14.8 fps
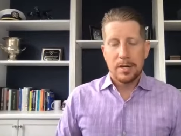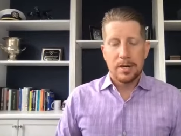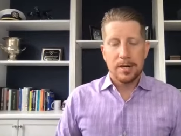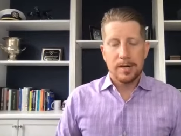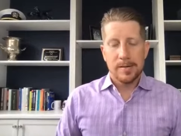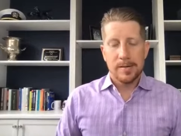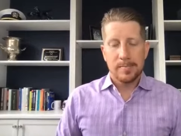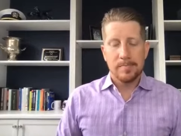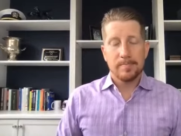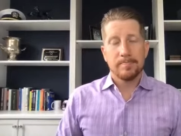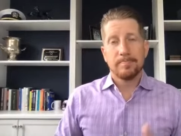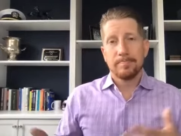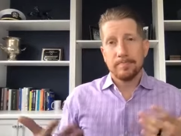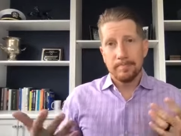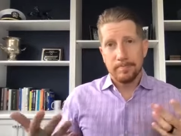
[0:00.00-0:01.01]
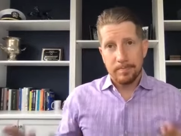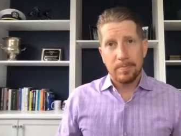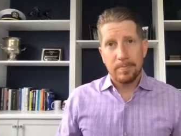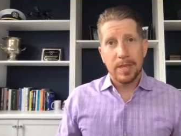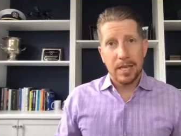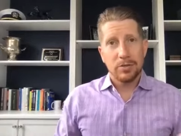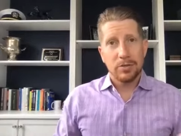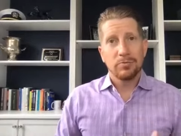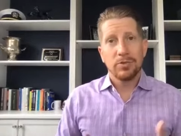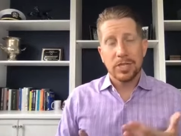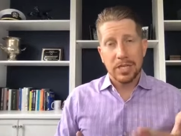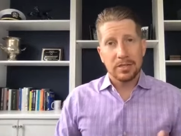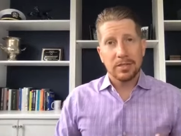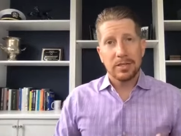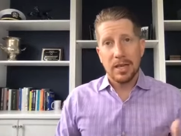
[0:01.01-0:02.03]
Um, then you reach
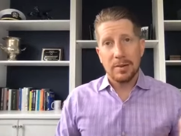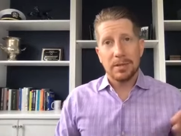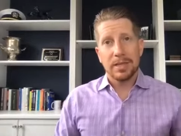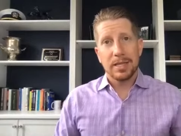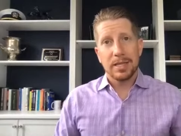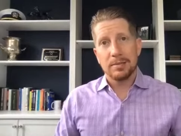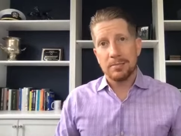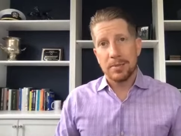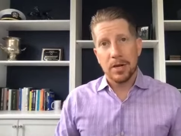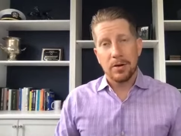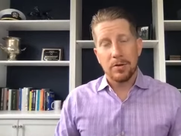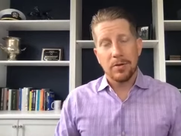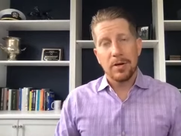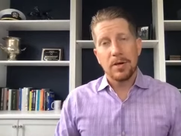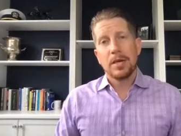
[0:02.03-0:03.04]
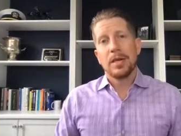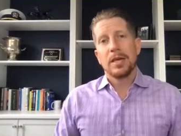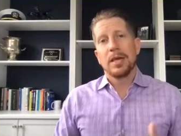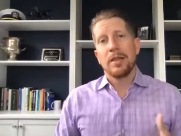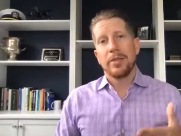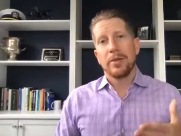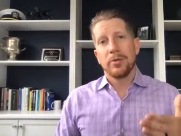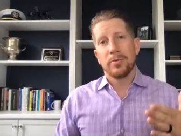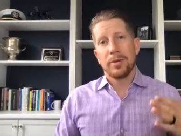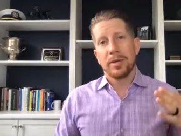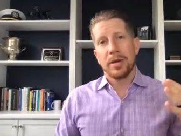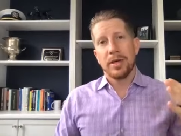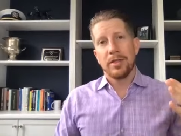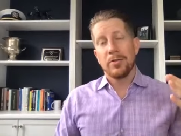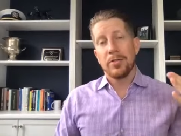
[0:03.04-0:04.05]
out to them and let them know and there will be
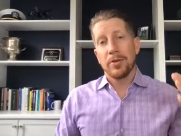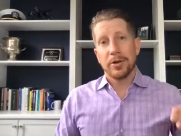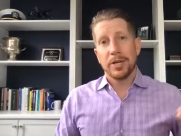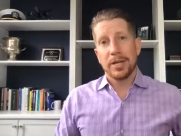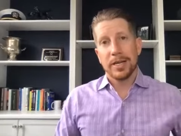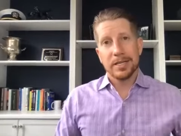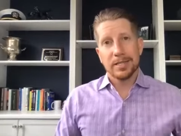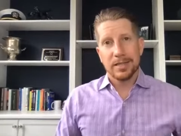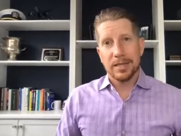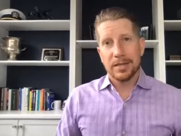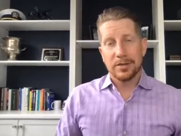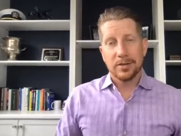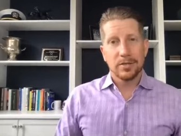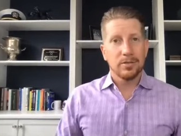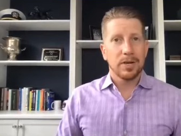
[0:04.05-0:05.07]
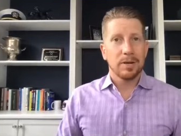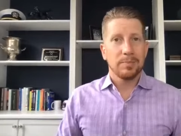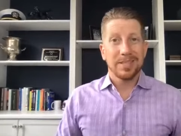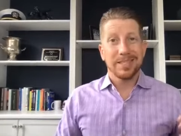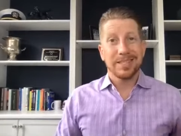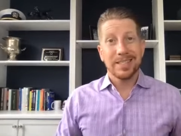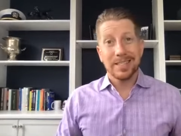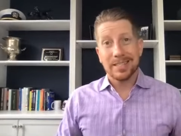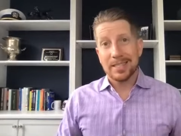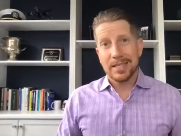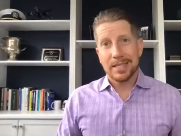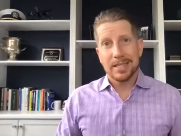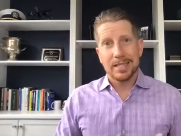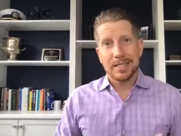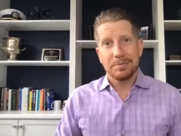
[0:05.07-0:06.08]
another 30 days there. So up to 60
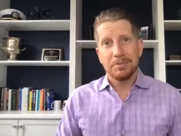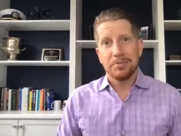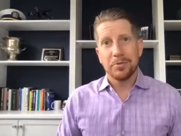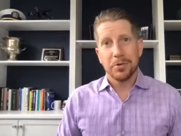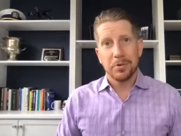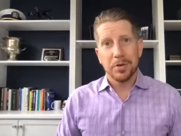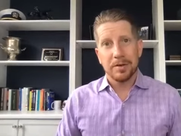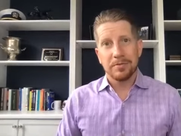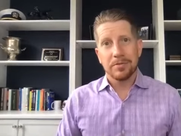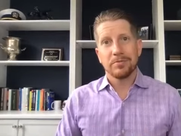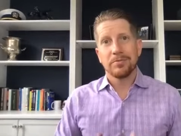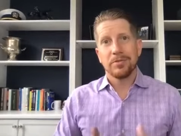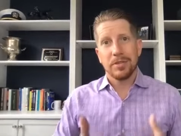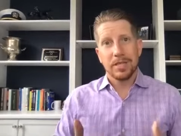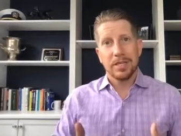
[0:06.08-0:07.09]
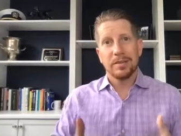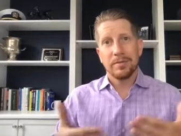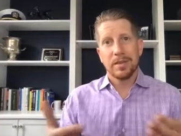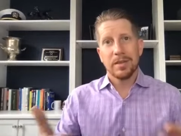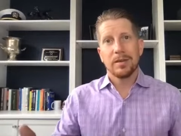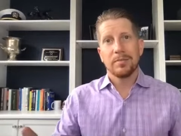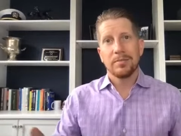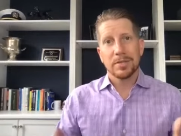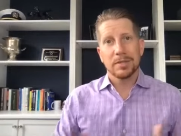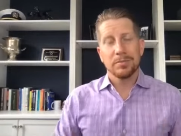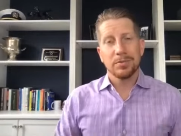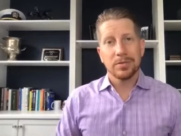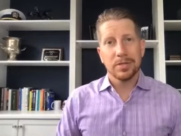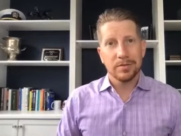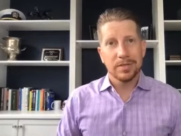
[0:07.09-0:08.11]
days before you have to really give them some
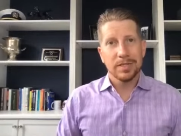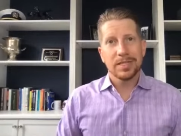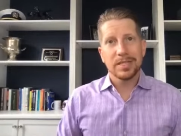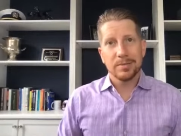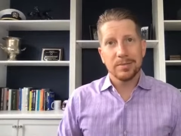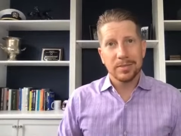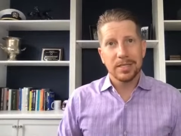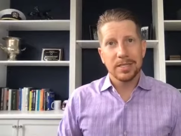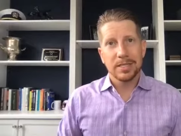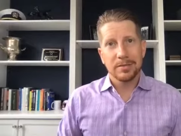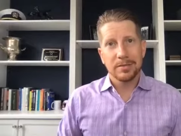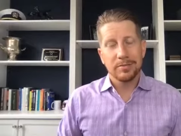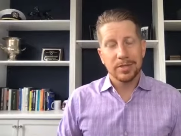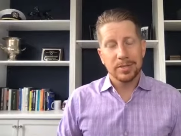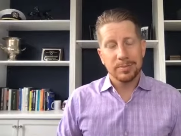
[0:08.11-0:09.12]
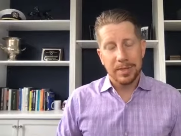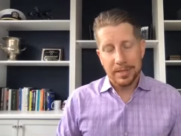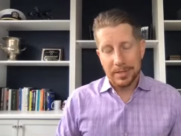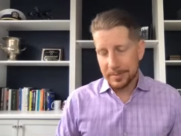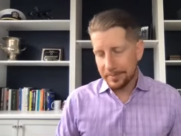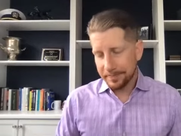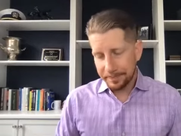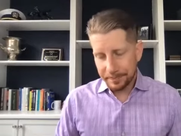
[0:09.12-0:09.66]
sort of a substantive response.